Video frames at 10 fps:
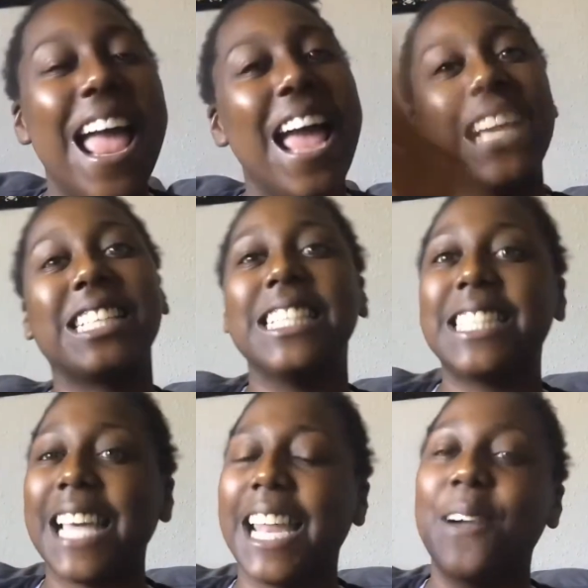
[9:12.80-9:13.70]
And she
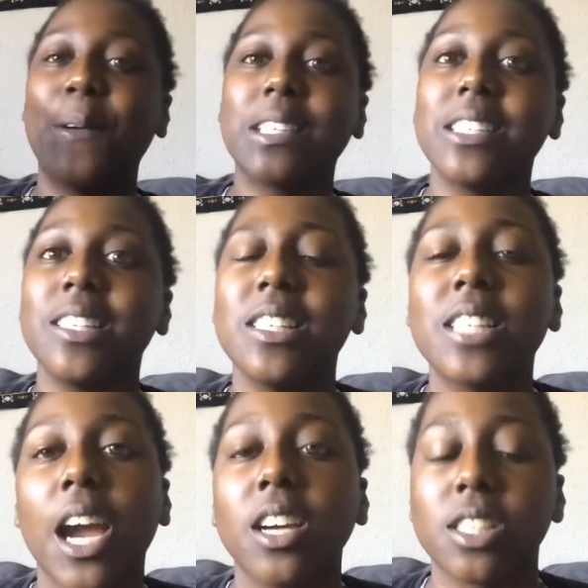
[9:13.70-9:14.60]
said it wasn't just
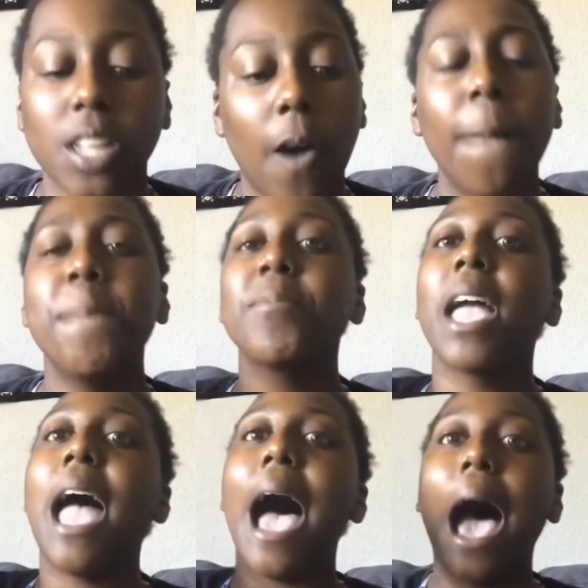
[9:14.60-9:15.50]
her. So
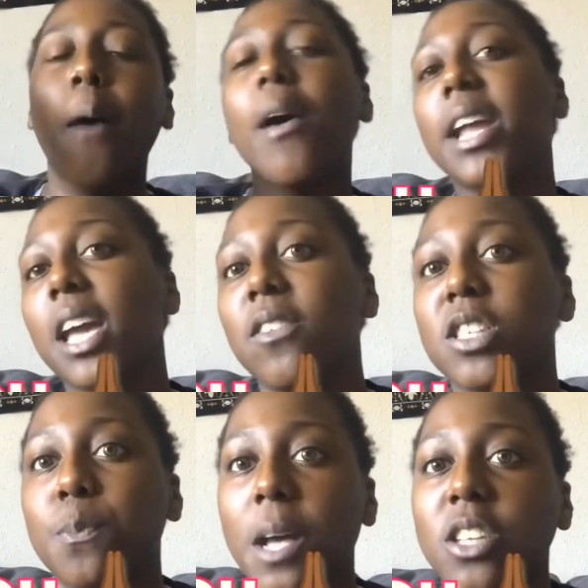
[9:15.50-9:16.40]
I want to give a
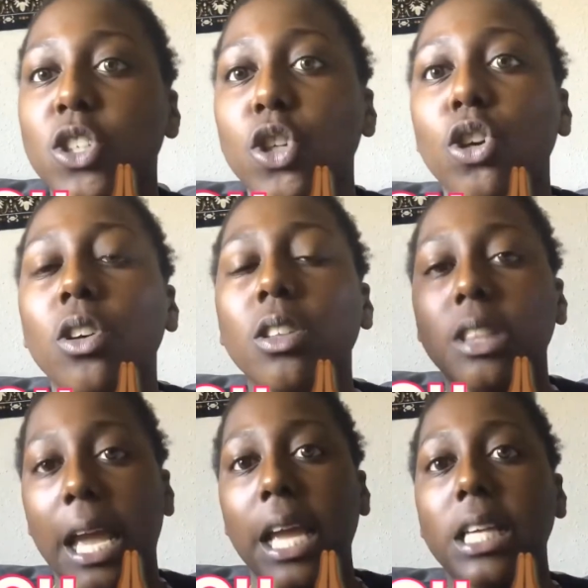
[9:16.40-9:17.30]
special
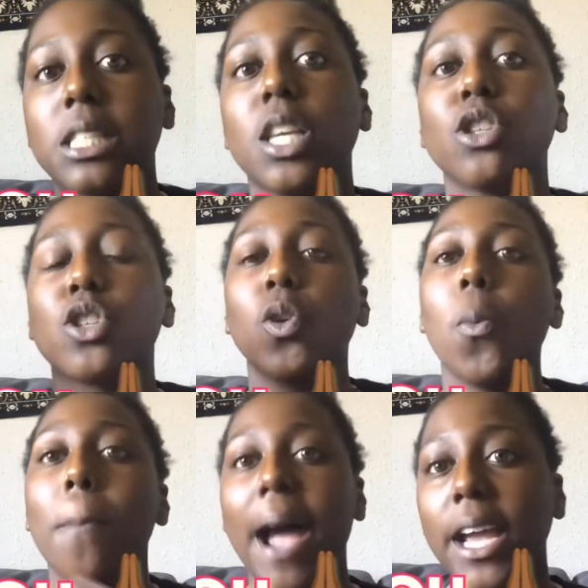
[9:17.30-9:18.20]
thanks to
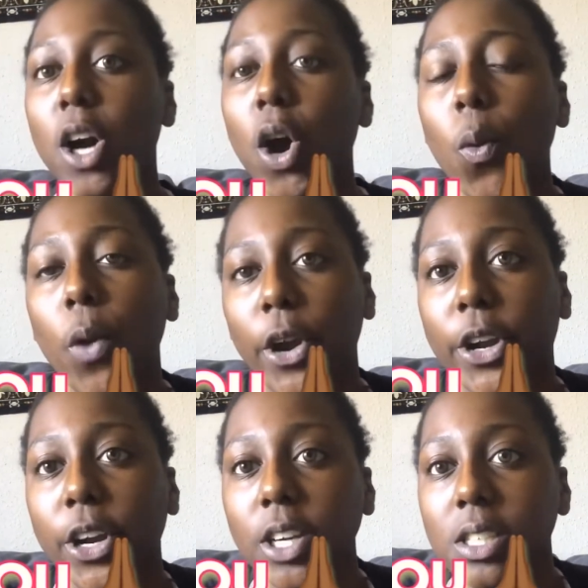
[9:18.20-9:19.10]
my
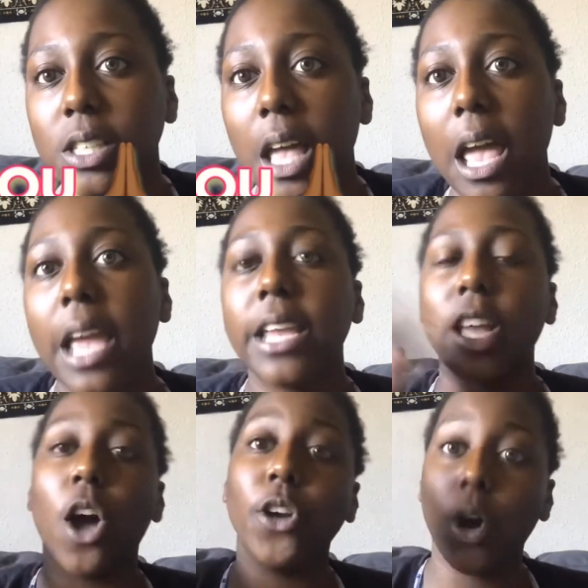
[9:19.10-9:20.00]
co-workers
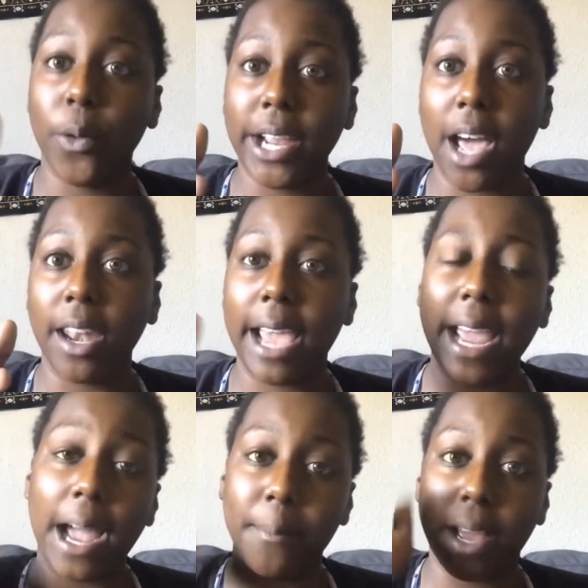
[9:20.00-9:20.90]
Y'all know where y'all
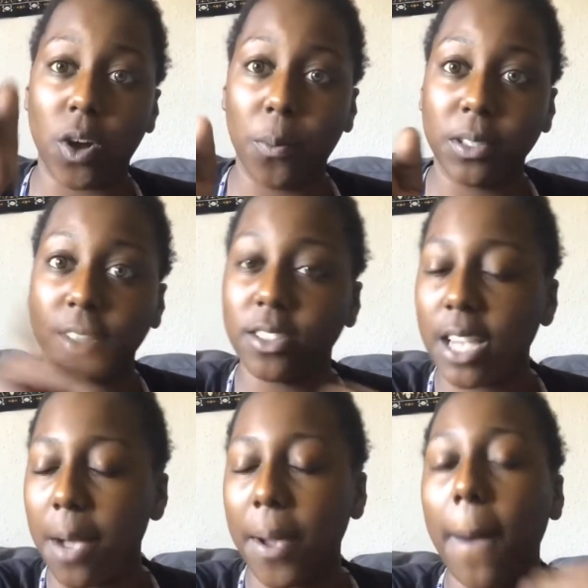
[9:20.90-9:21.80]
at. I'm not gonna put y'all
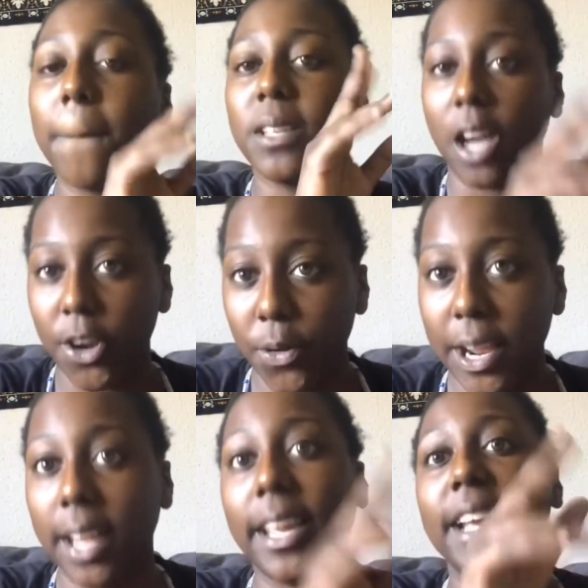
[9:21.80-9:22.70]
job out. Y'all know where
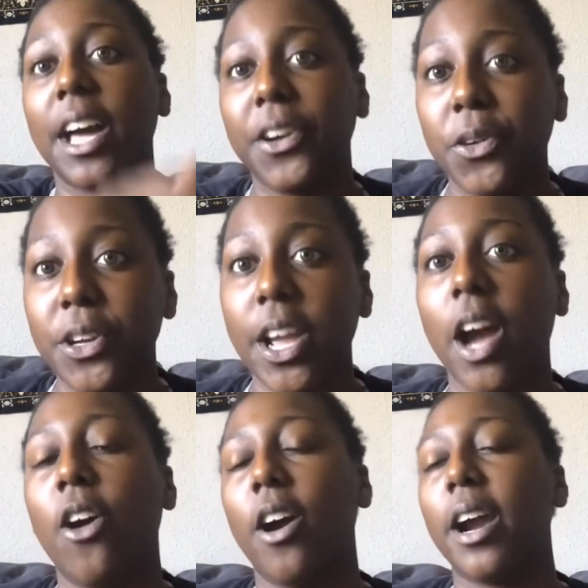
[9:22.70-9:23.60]
y'all at. Y'all know who
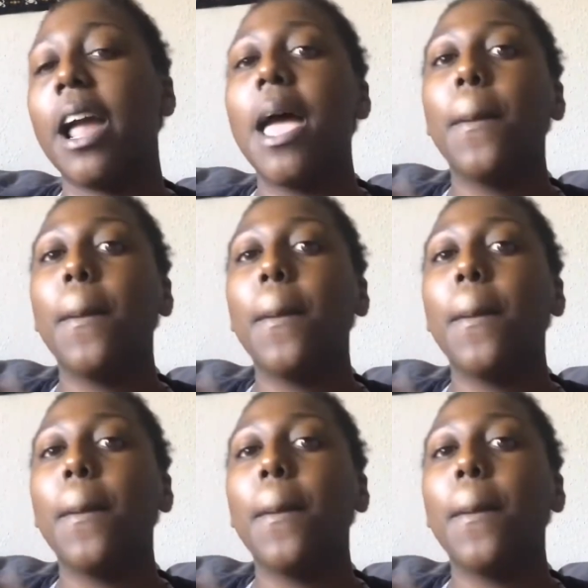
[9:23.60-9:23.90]
y'all are.